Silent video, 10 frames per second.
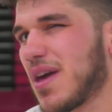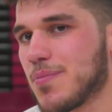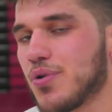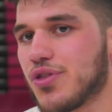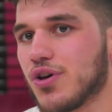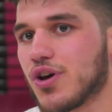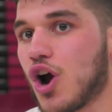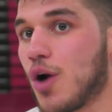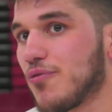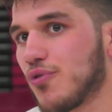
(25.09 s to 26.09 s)
put the
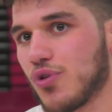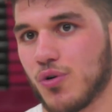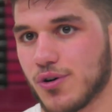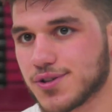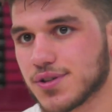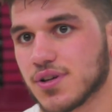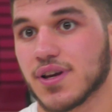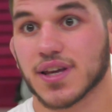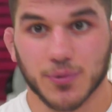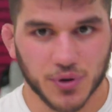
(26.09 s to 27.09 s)
cart before the horse,
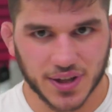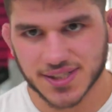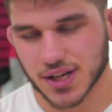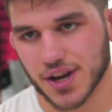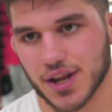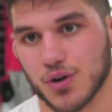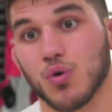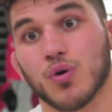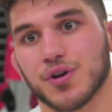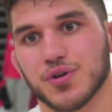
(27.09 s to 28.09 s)
get really excited,
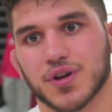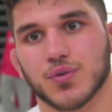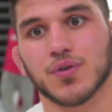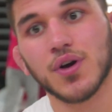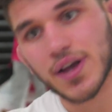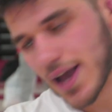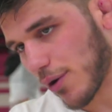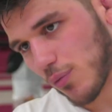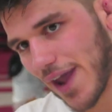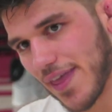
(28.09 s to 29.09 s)
or you can kind
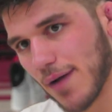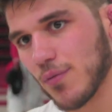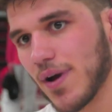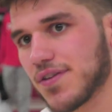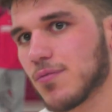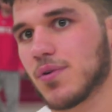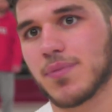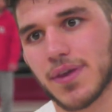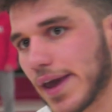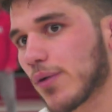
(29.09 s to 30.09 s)
of ride that momentum and
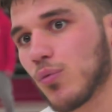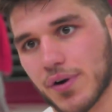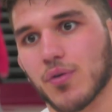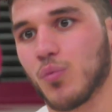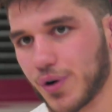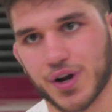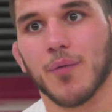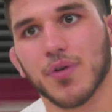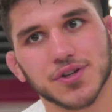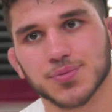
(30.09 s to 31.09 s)
be like, we're
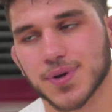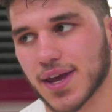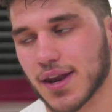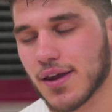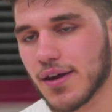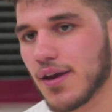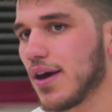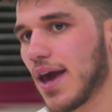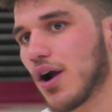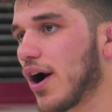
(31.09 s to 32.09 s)
coming this weekend.
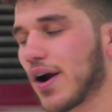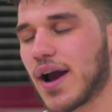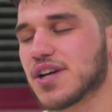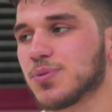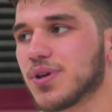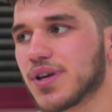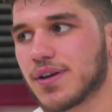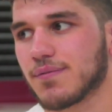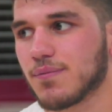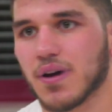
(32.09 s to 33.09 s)
Mm-hmm. And our guys
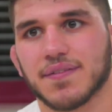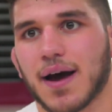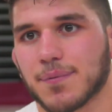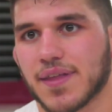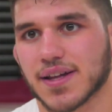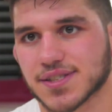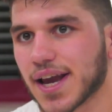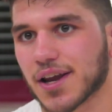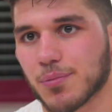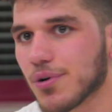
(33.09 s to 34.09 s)
really adopted that
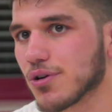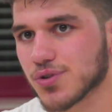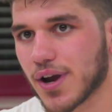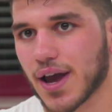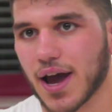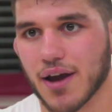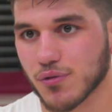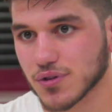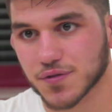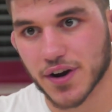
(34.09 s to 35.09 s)
second approach, right?
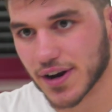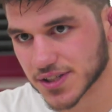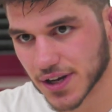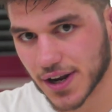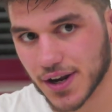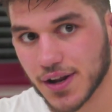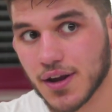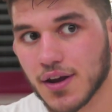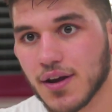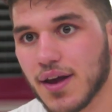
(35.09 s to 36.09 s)
Everyone's very excited
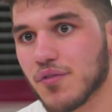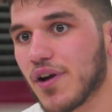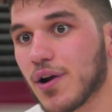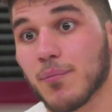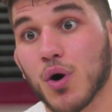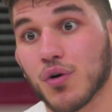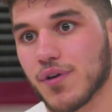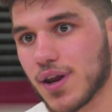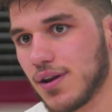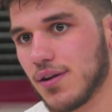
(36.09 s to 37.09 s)
and very
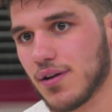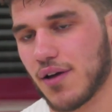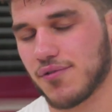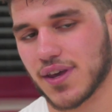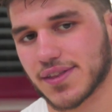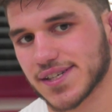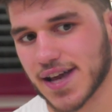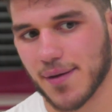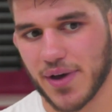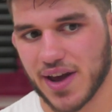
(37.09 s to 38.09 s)
motivated. I feel like this
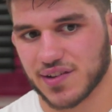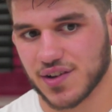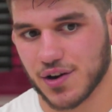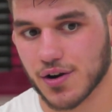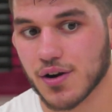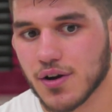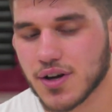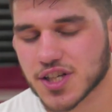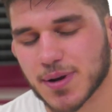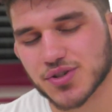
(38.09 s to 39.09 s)
time last year,
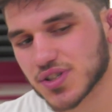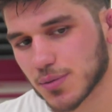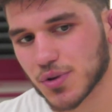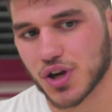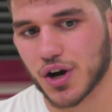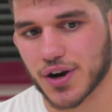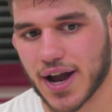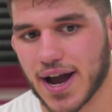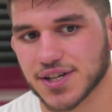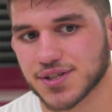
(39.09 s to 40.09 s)
especially some of the younger
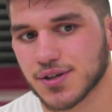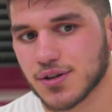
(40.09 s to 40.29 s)
guys,